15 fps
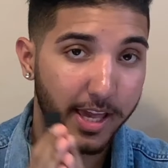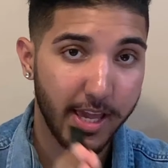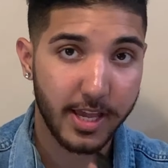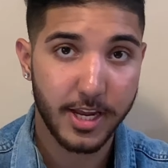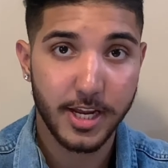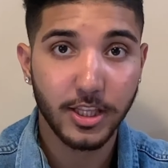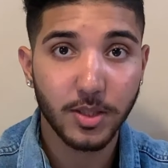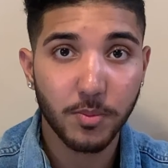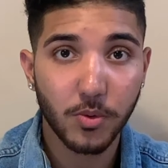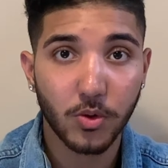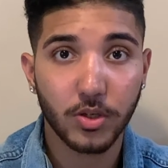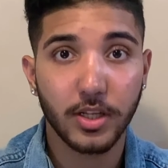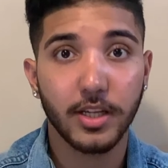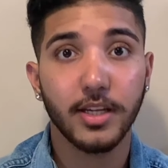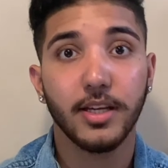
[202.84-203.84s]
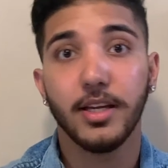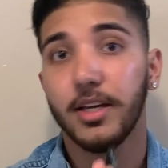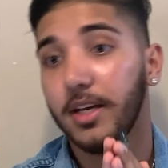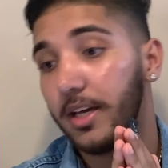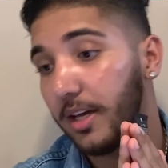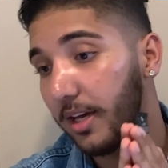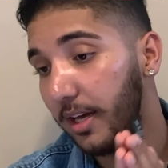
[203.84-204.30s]
in the morning
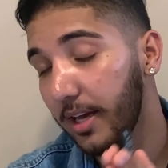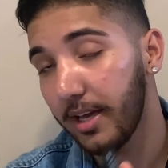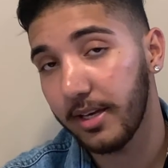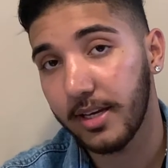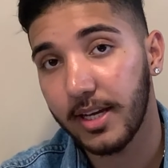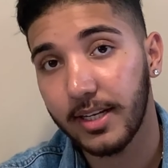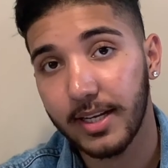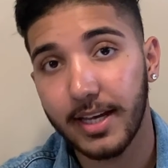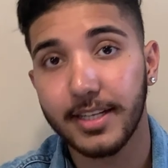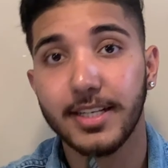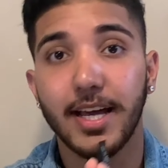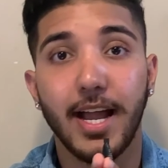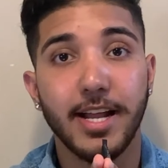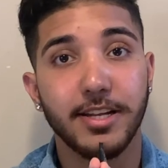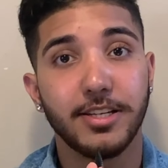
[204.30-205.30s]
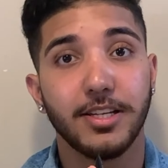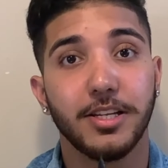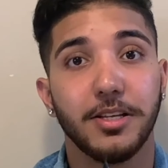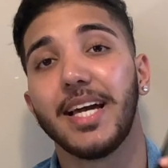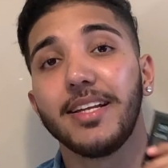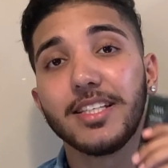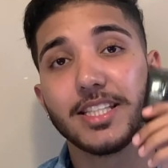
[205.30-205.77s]
and at night.
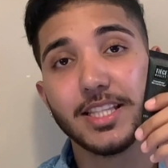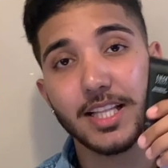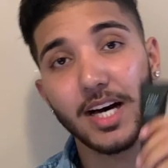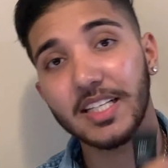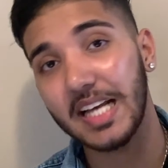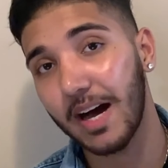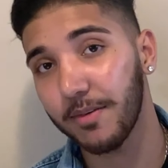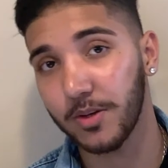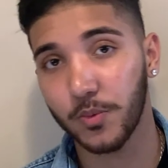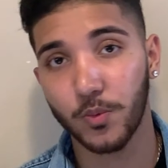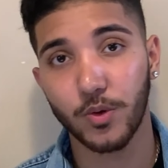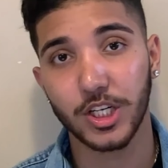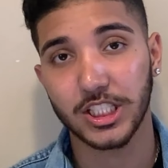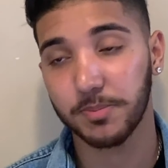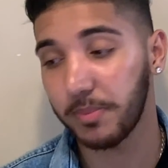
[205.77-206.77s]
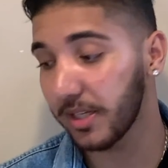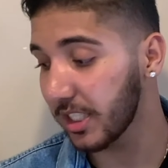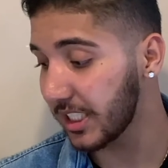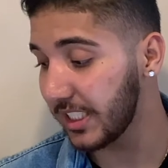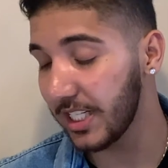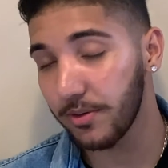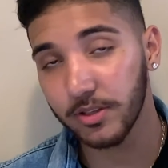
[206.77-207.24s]
That is not how it works,
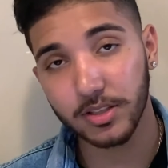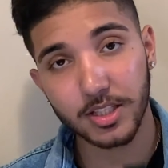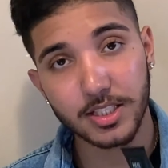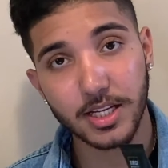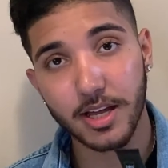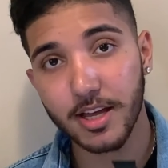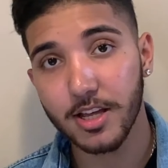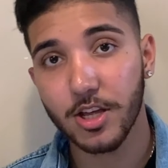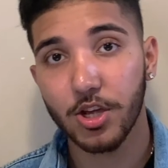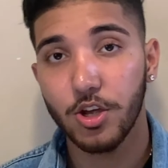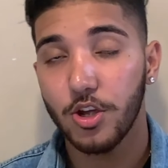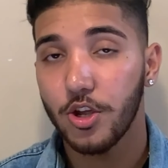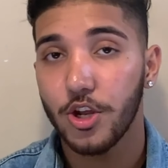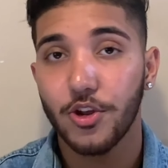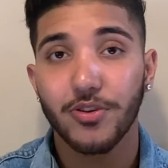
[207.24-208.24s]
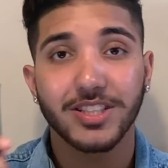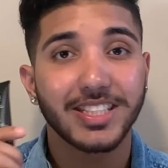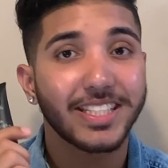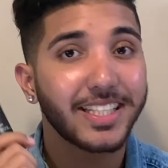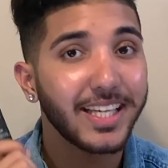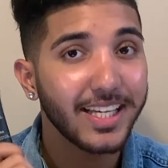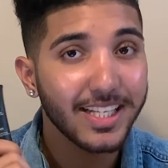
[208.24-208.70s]
because during the day your
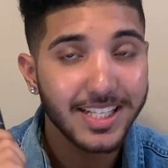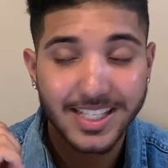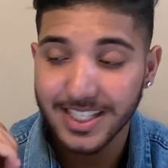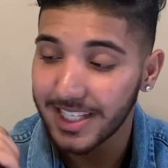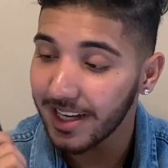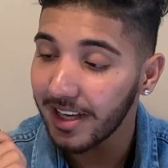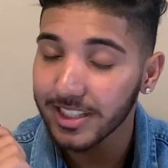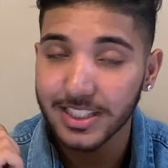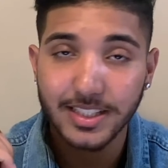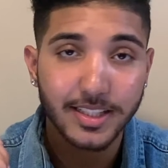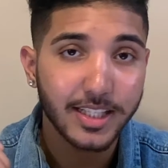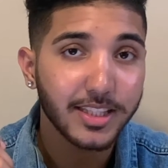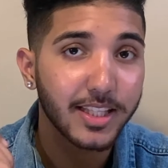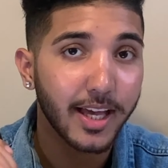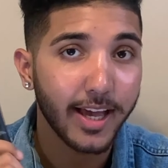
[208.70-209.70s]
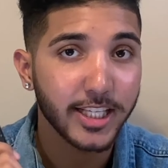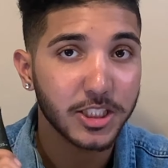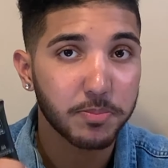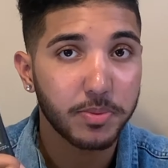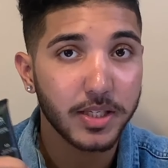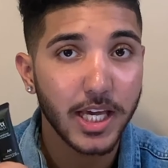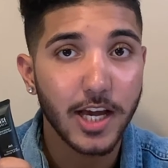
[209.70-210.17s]
skin does need the
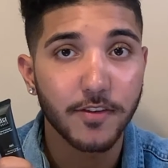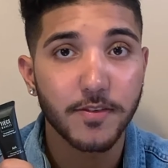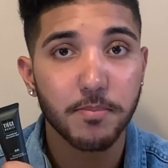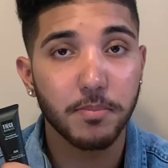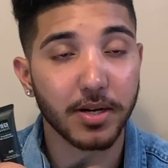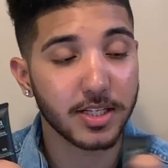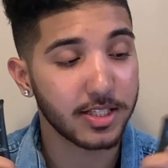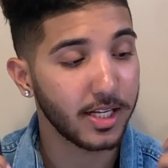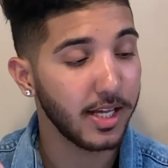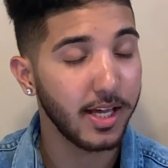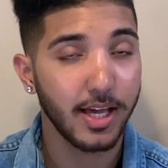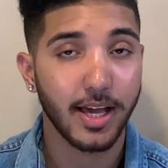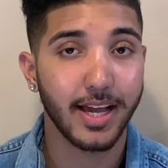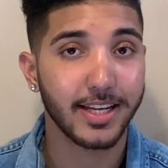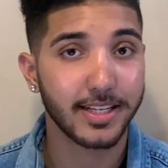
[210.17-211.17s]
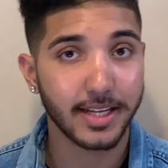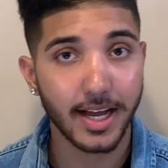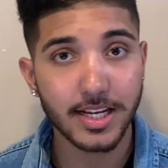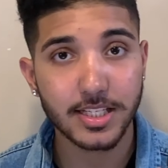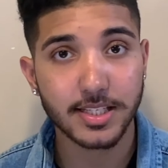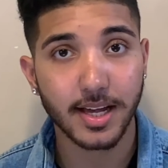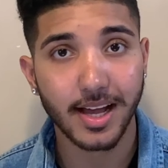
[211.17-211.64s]
SPF, but at
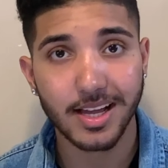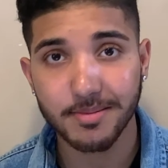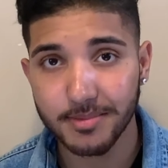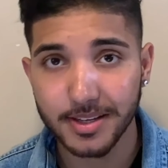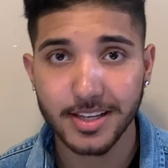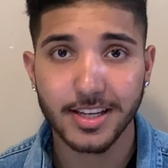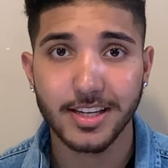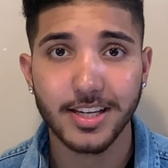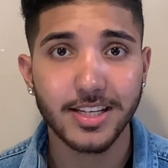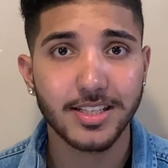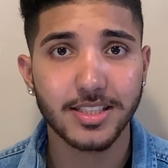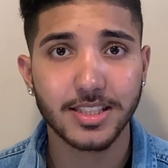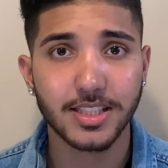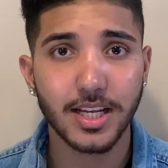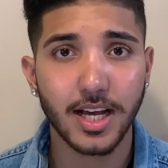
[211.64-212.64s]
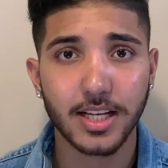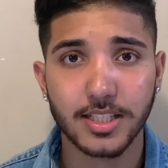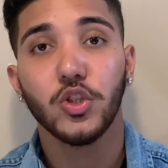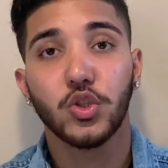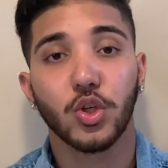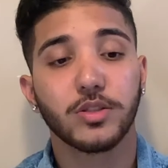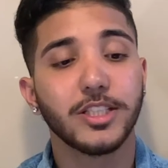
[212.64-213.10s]
night time it does
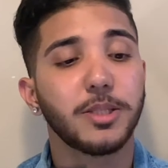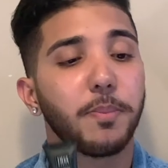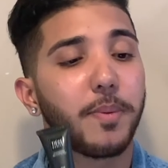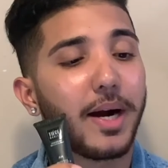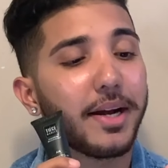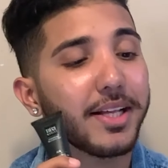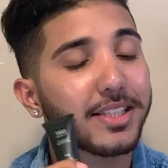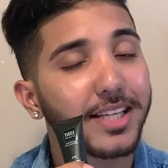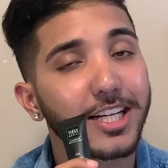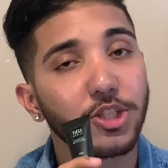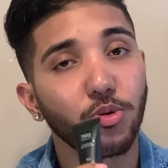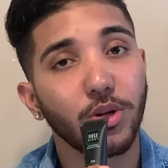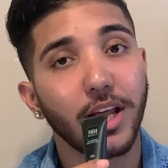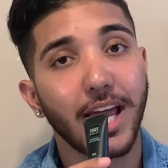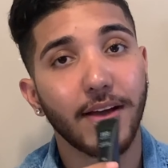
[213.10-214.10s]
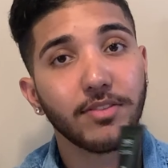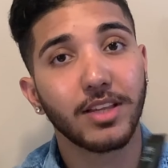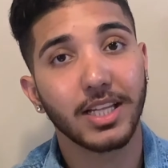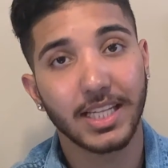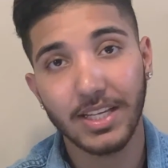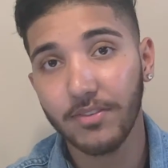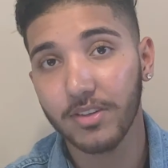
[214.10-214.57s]
not. So this product actually have the
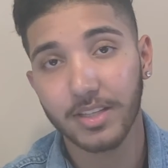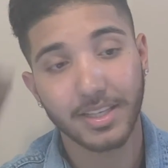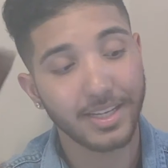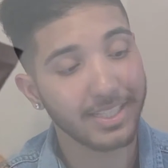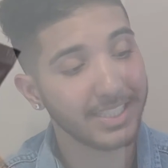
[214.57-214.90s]
level in it